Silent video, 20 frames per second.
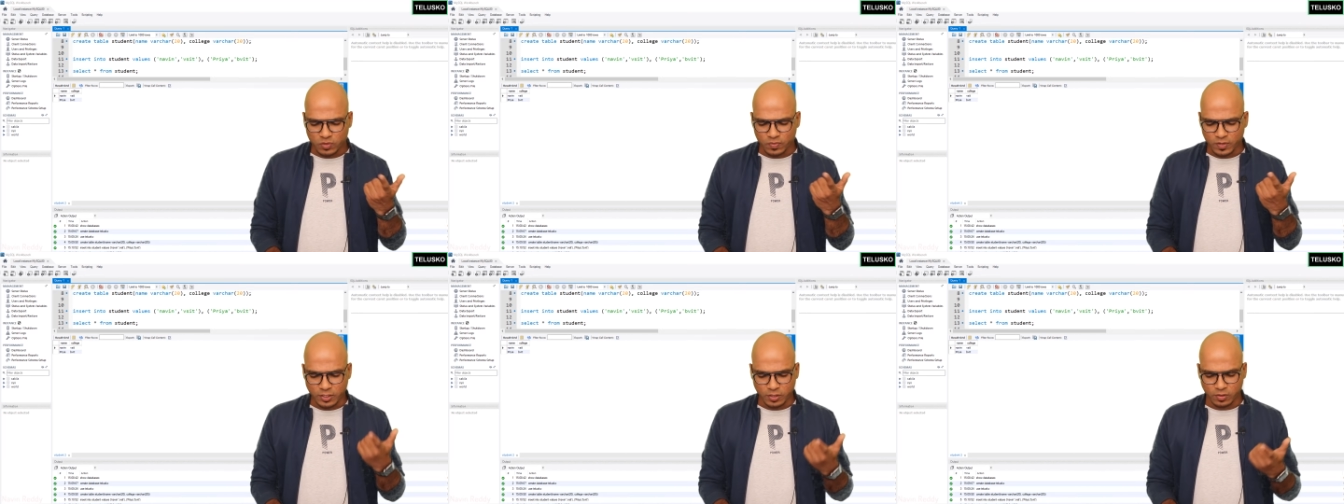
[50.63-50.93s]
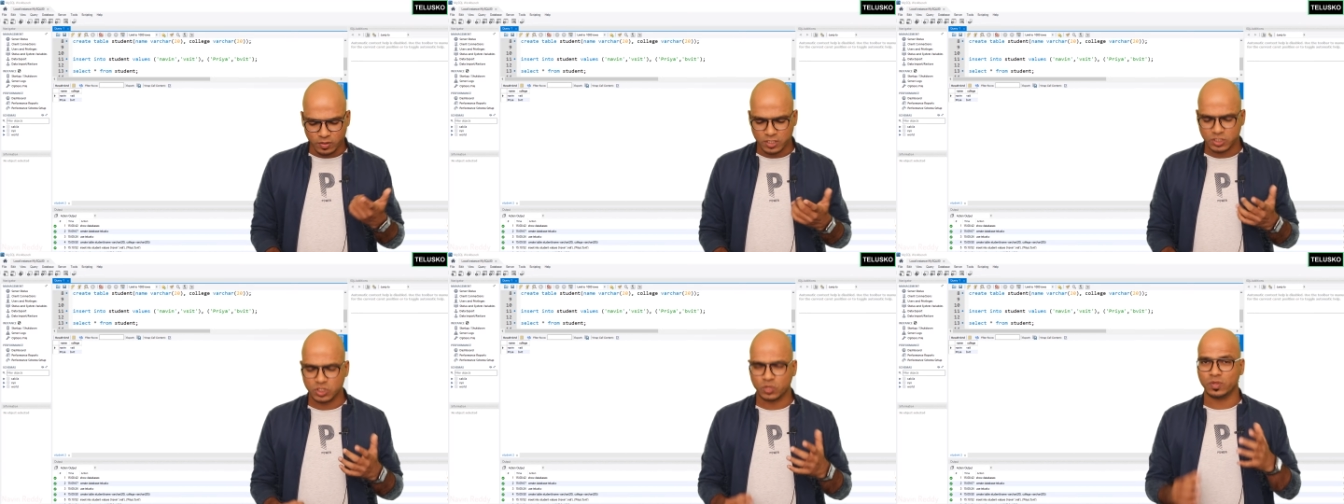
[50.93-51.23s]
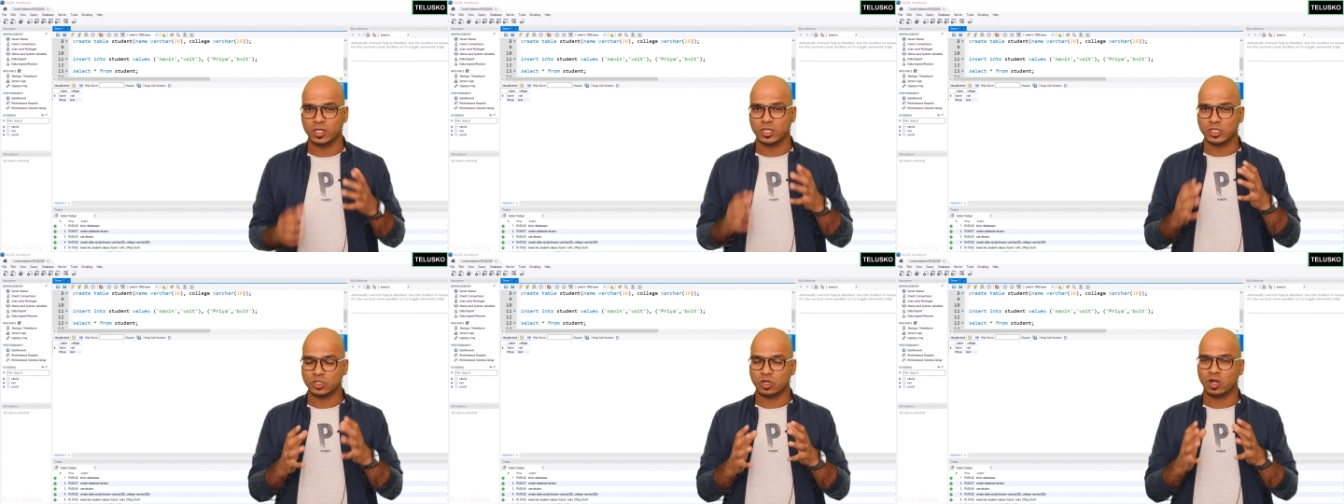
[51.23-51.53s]
you will do is you
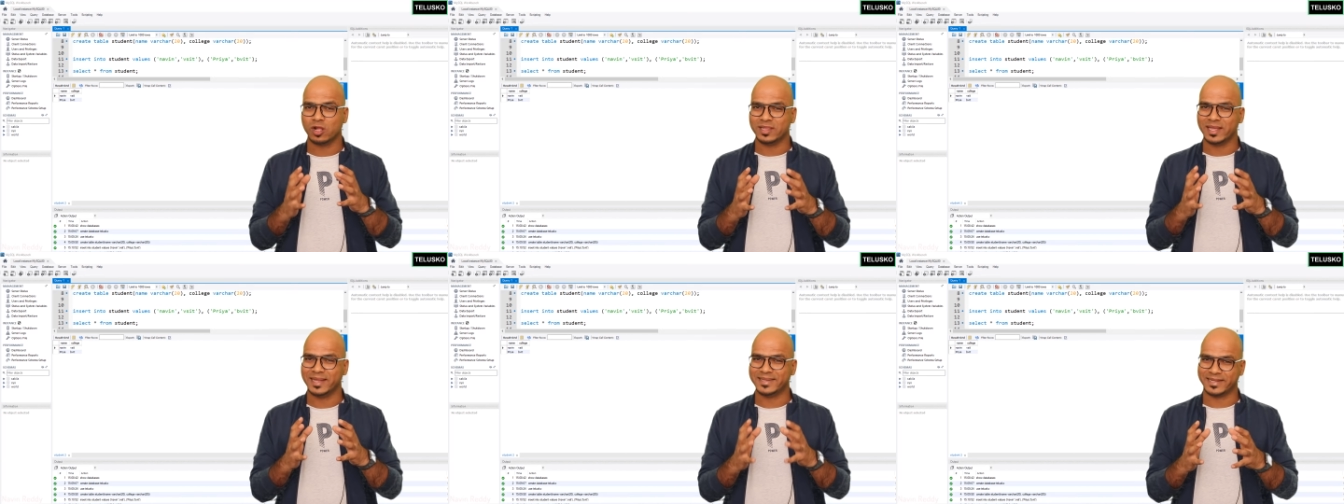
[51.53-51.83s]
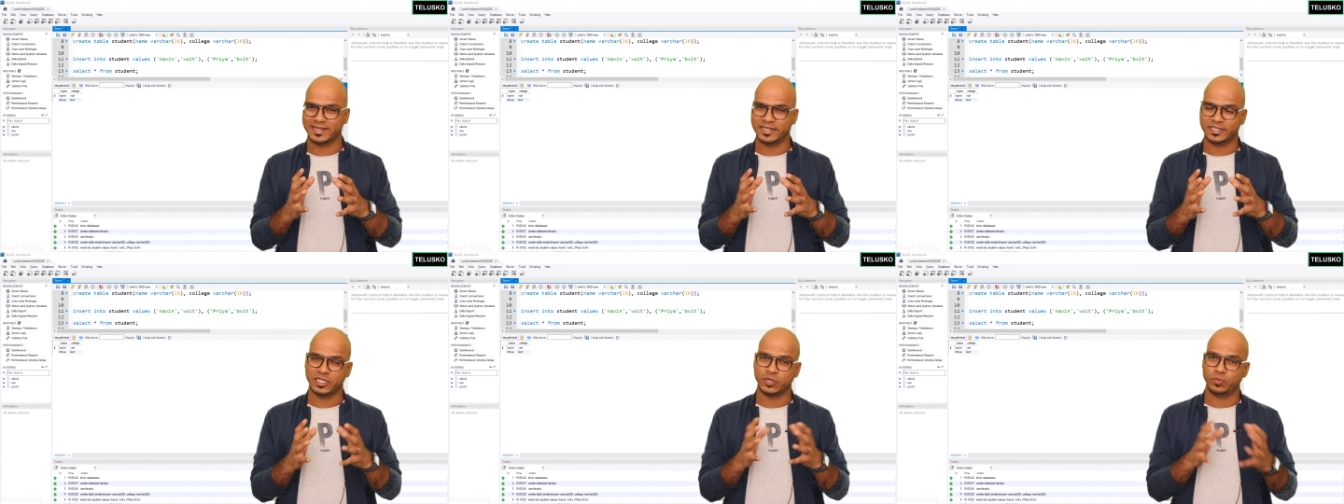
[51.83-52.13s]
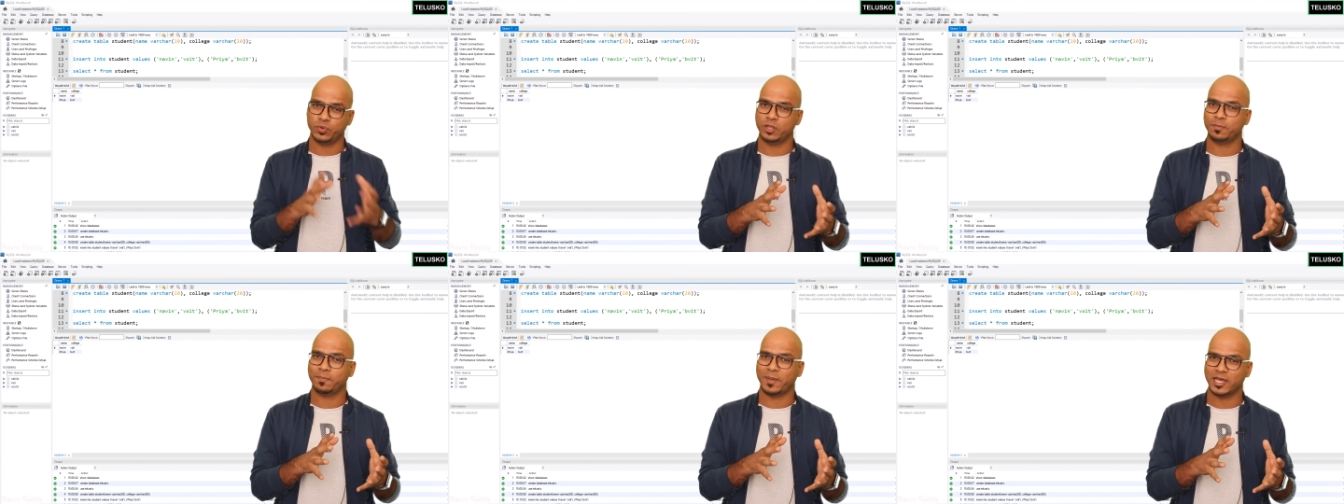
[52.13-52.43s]
will install that connector
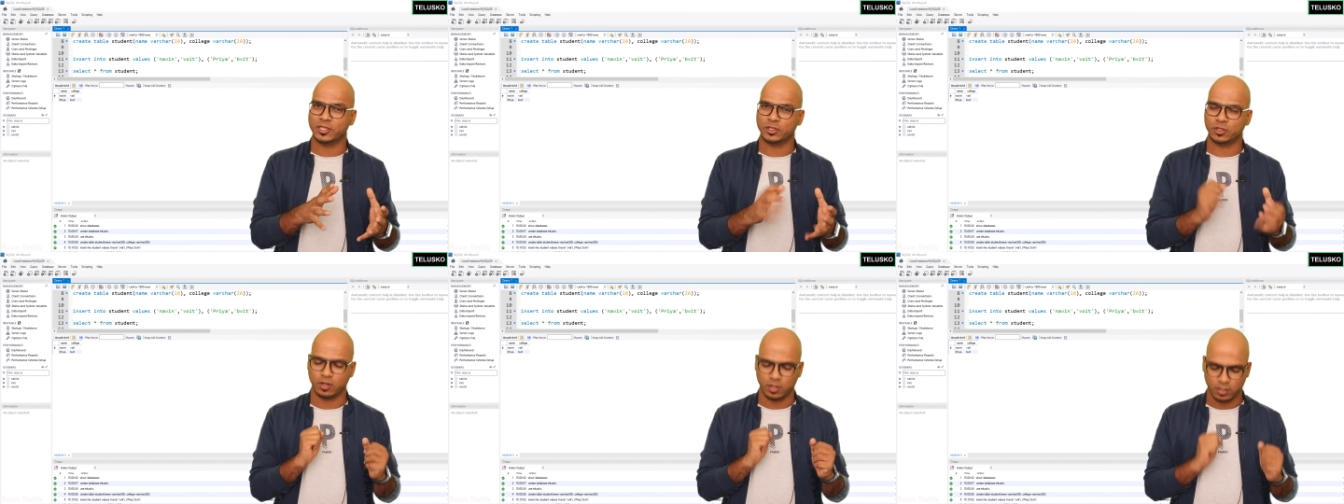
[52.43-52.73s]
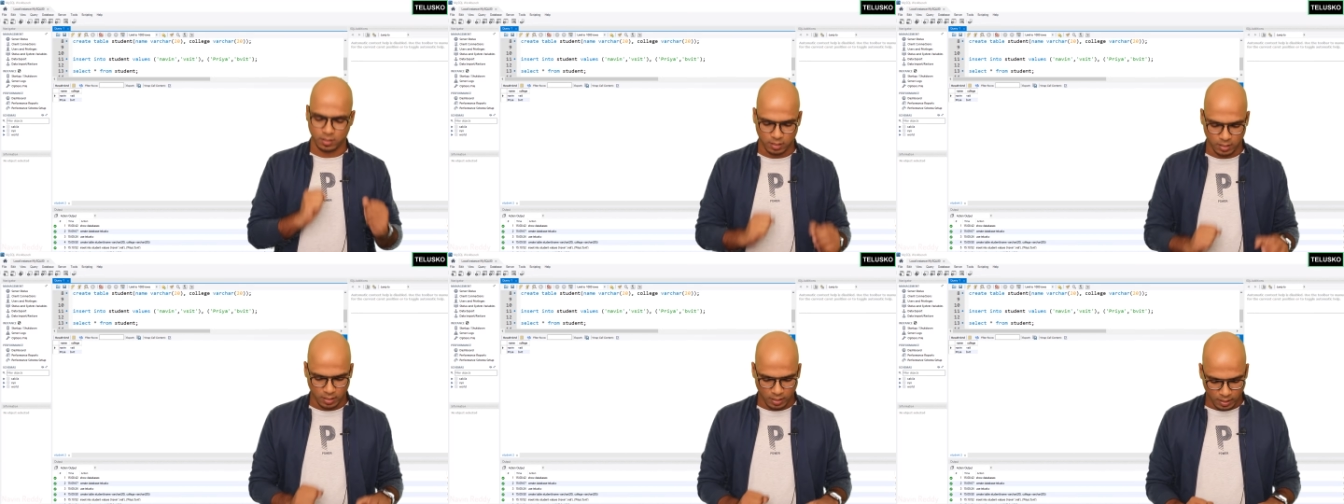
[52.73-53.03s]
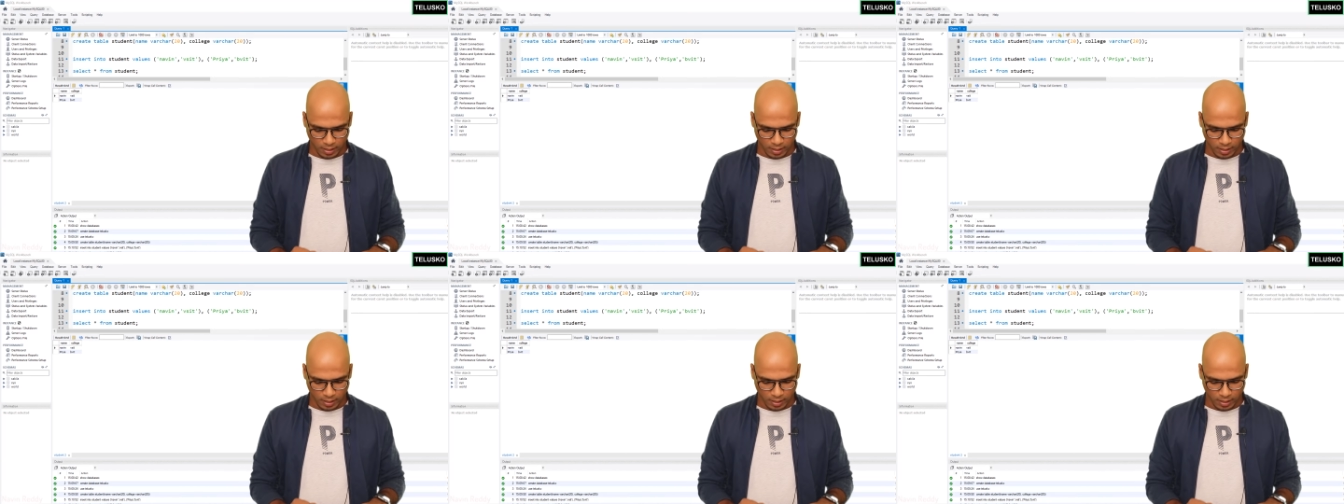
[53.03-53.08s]
with Python.